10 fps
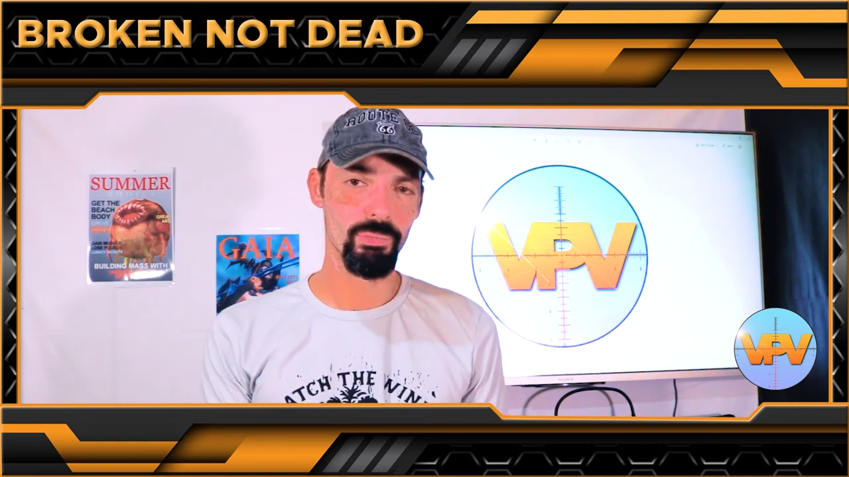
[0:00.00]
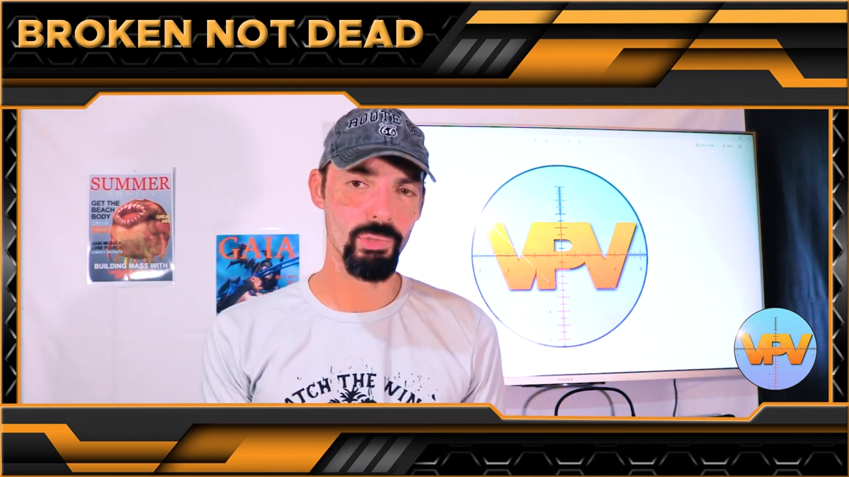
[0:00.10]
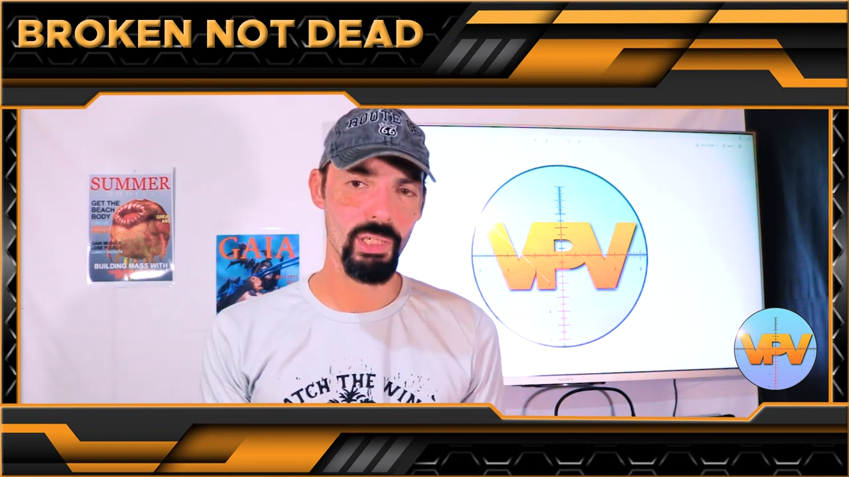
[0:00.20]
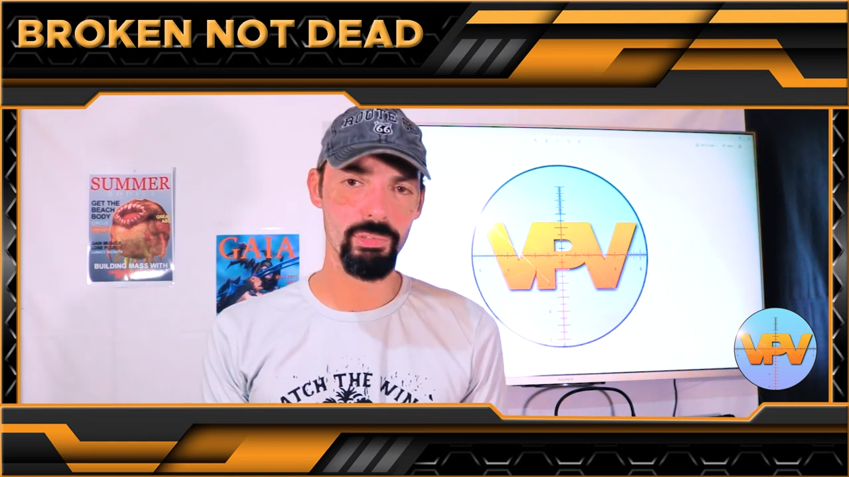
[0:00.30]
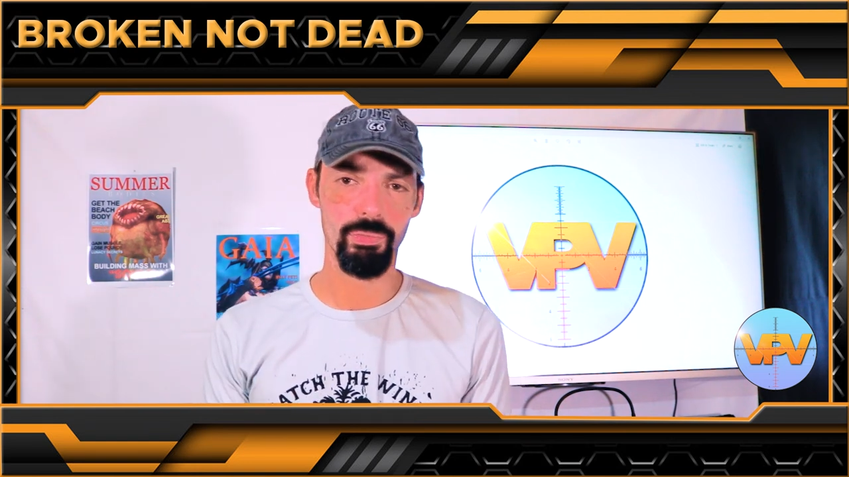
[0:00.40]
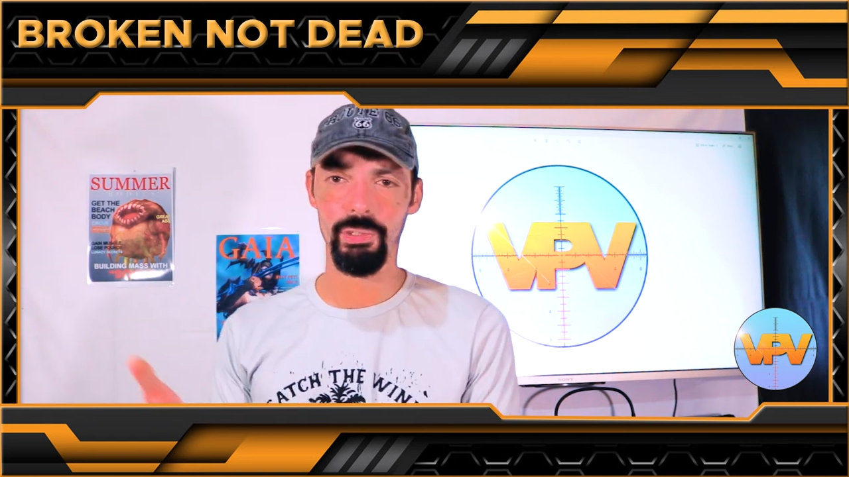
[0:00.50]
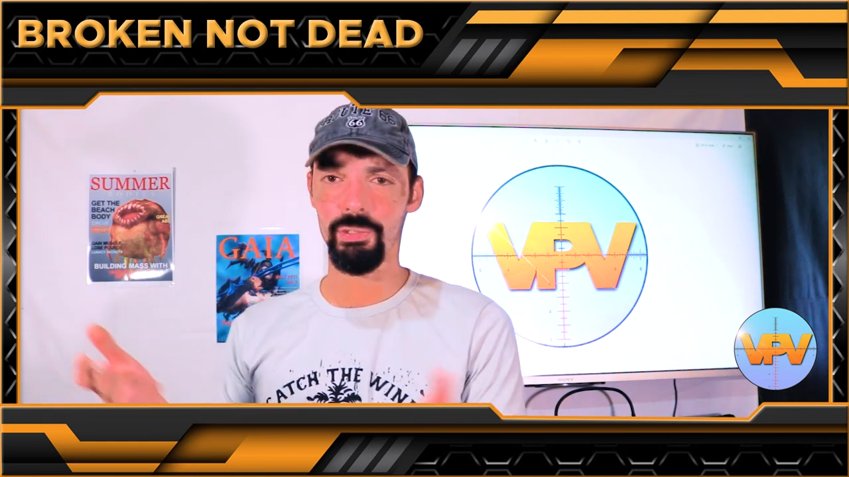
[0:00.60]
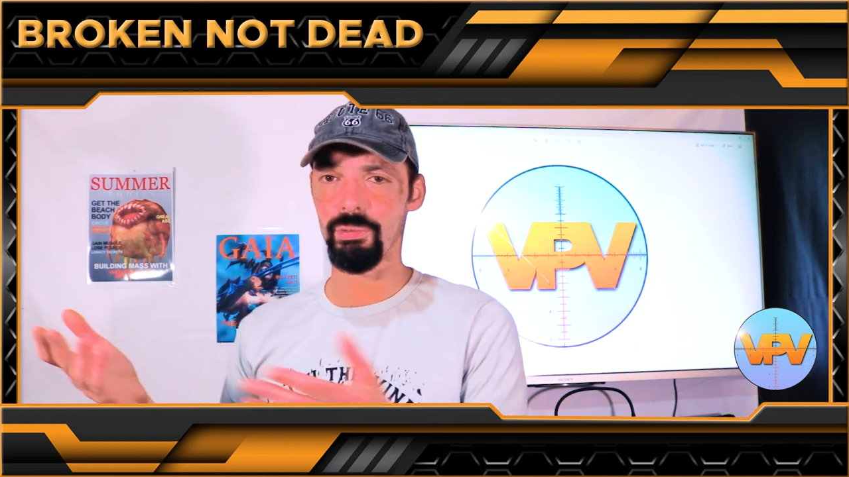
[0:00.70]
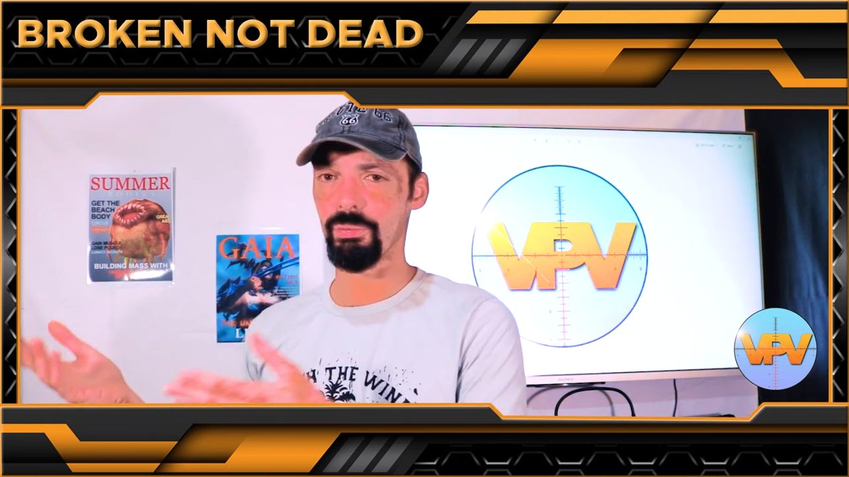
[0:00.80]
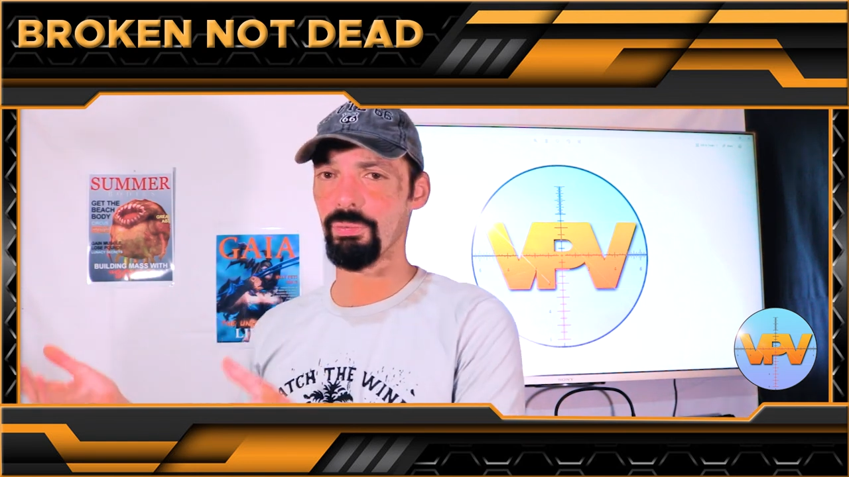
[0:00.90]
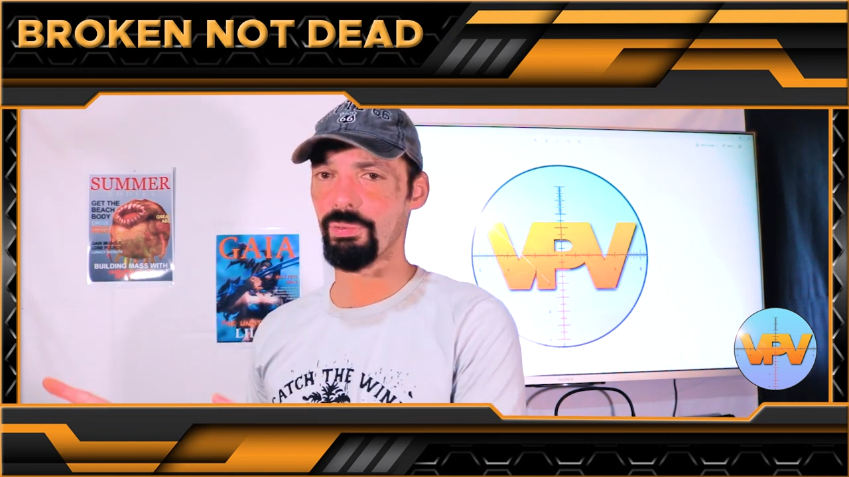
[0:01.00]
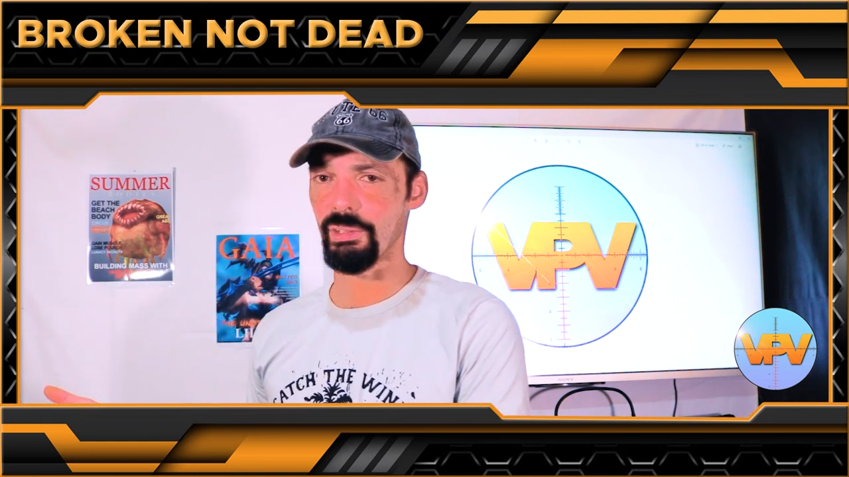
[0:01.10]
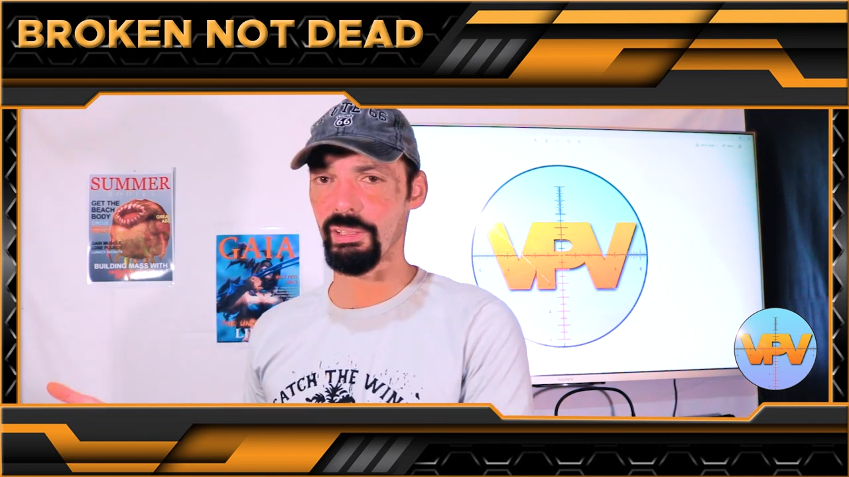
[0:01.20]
Not for you, for